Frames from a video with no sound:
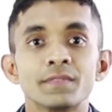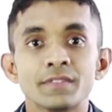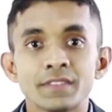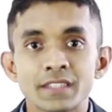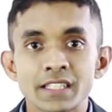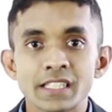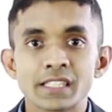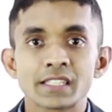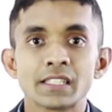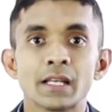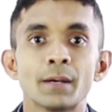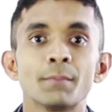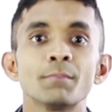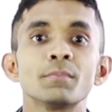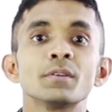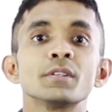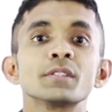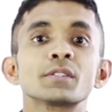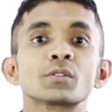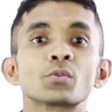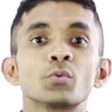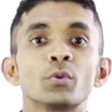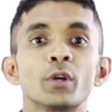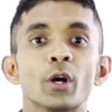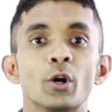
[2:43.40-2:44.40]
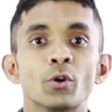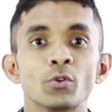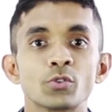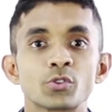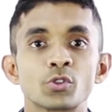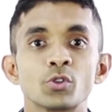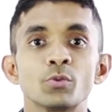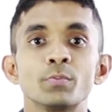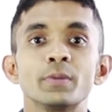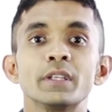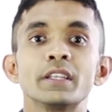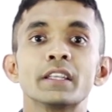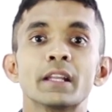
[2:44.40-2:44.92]
these numbers could
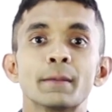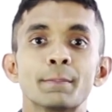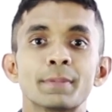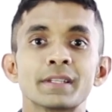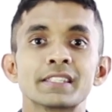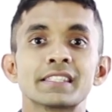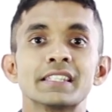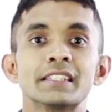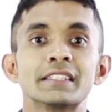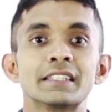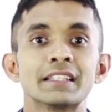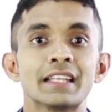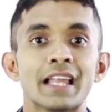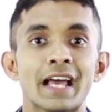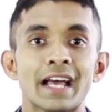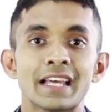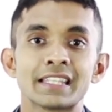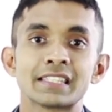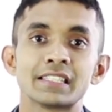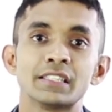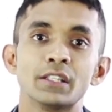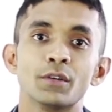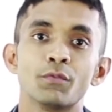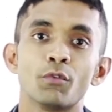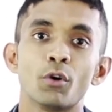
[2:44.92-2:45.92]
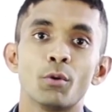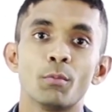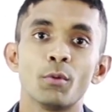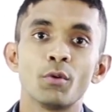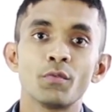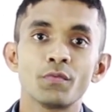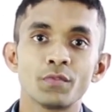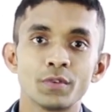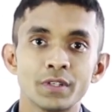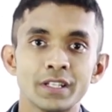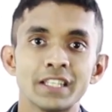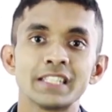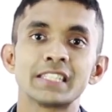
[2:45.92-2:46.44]
also be represented as in the form
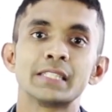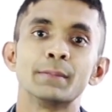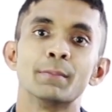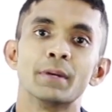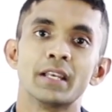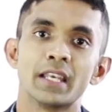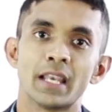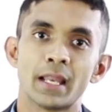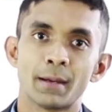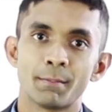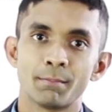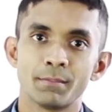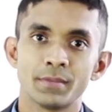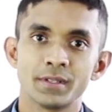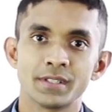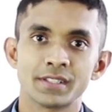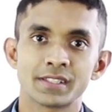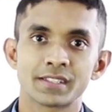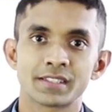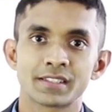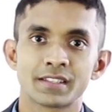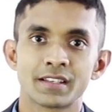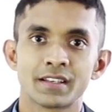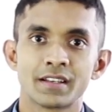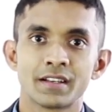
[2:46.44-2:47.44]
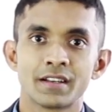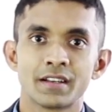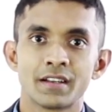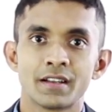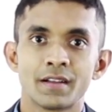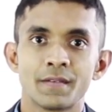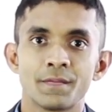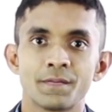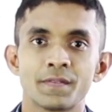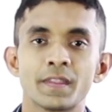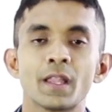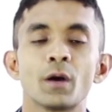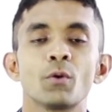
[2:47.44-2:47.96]
of decimal numbers.
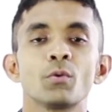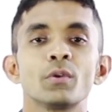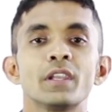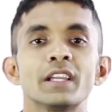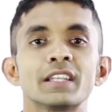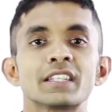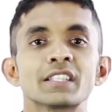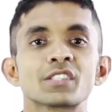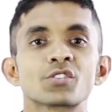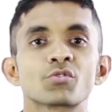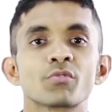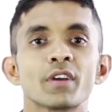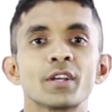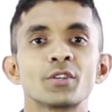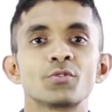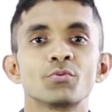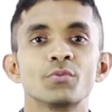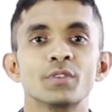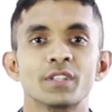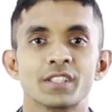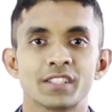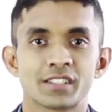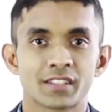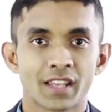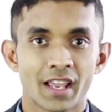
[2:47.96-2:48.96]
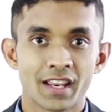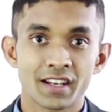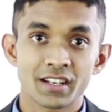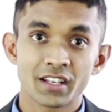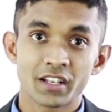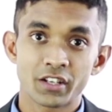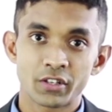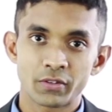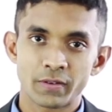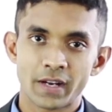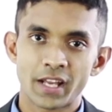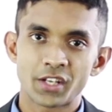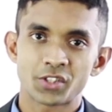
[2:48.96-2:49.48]
Now let us try to understand
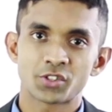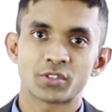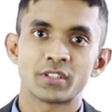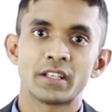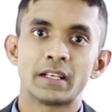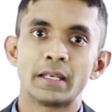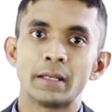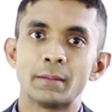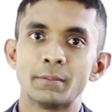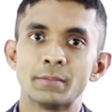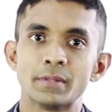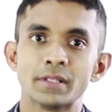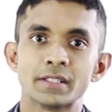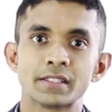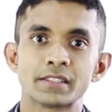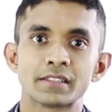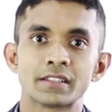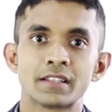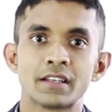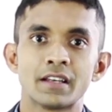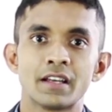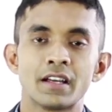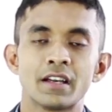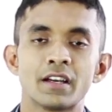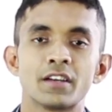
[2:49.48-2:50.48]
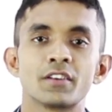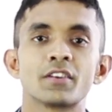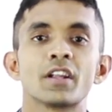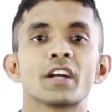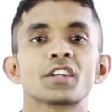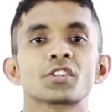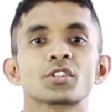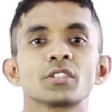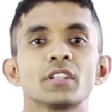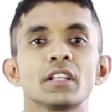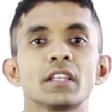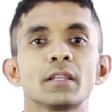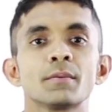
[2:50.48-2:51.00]
rational numbers.
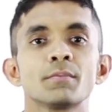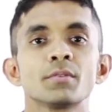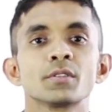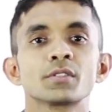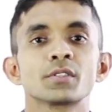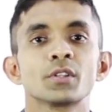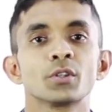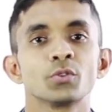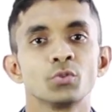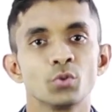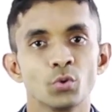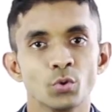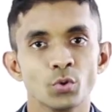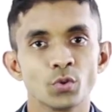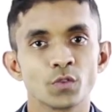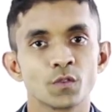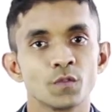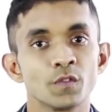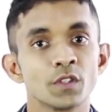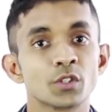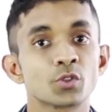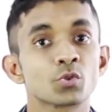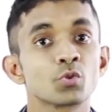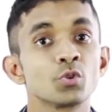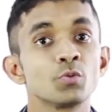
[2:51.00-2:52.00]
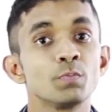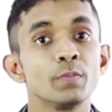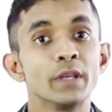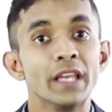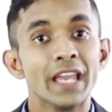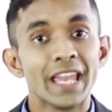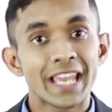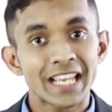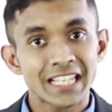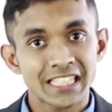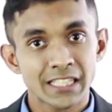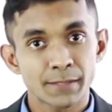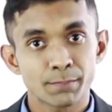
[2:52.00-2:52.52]
Rational numbers are those which could
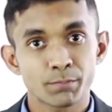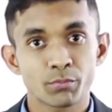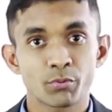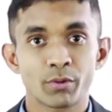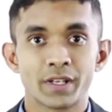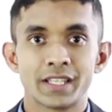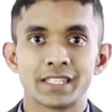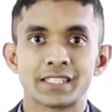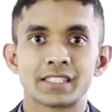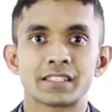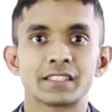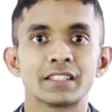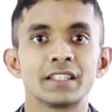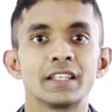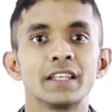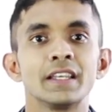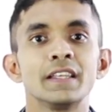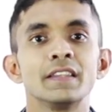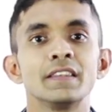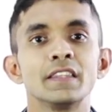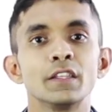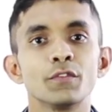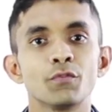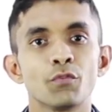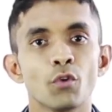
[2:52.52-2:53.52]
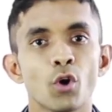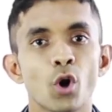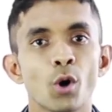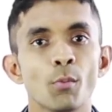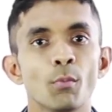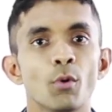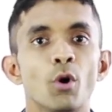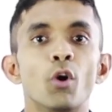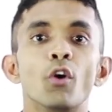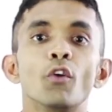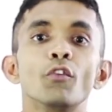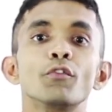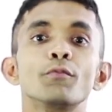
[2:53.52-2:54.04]
be expressed in the form
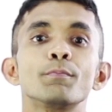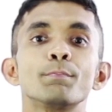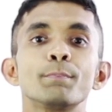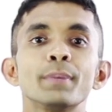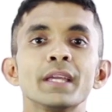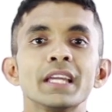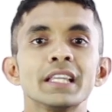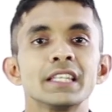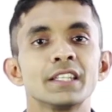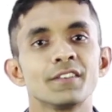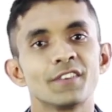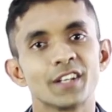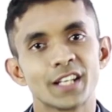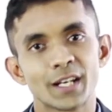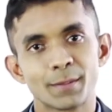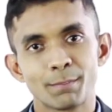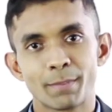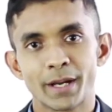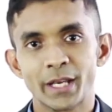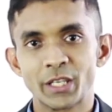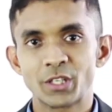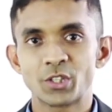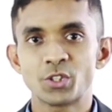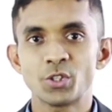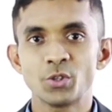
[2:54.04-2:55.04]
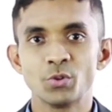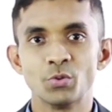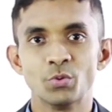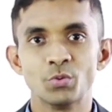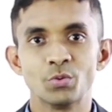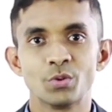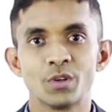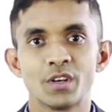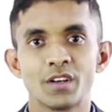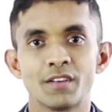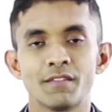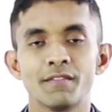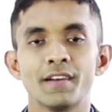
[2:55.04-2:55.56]
of p divided by q,
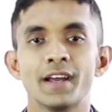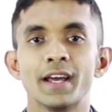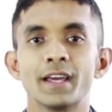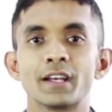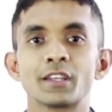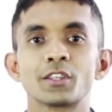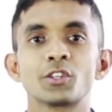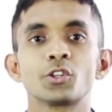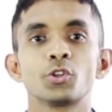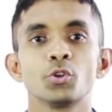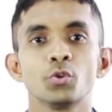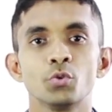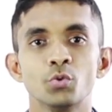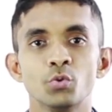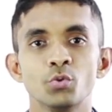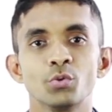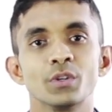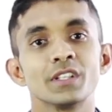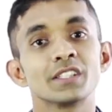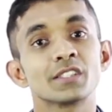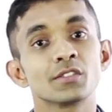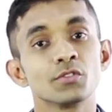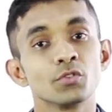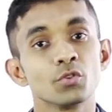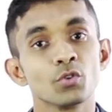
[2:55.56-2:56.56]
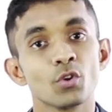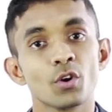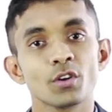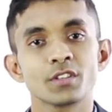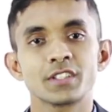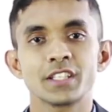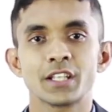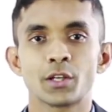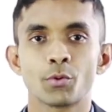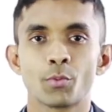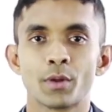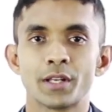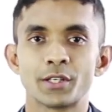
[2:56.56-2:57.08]
where q is
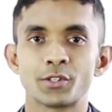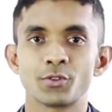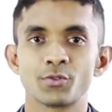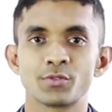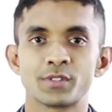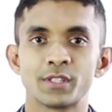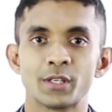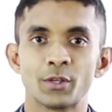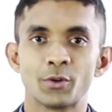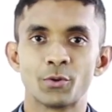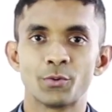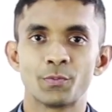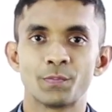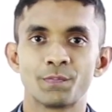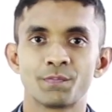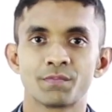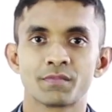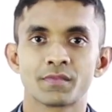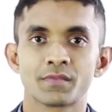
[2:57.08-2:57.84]
not equal to 0.